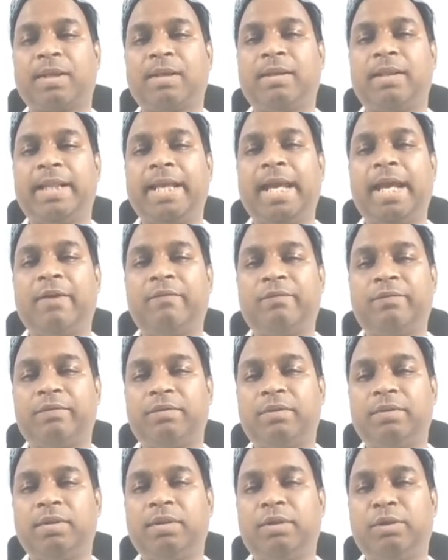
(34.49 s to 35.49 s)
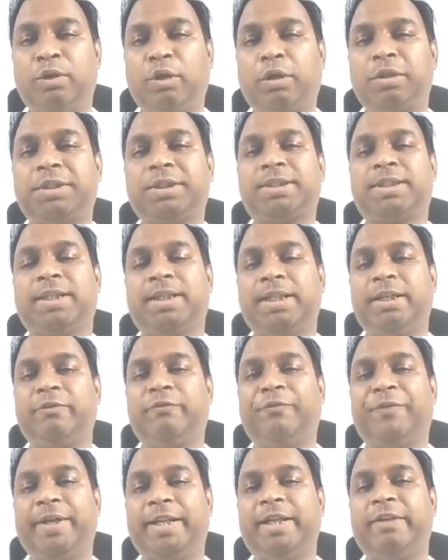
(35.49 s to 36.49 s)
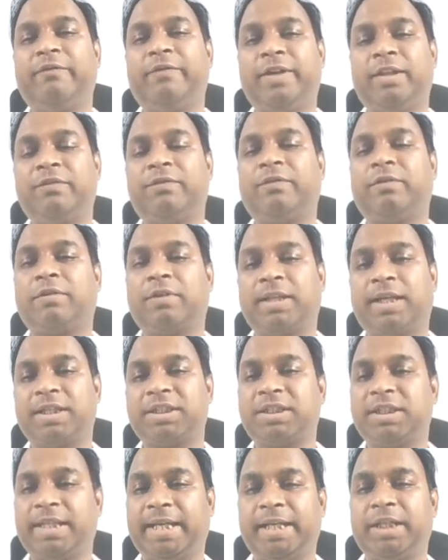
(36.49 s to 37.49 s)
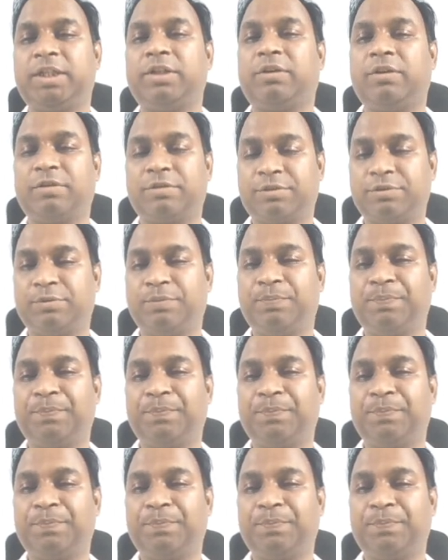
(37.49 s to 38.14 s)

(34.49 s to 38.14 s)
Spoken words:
they have not studied very well for class 9th also.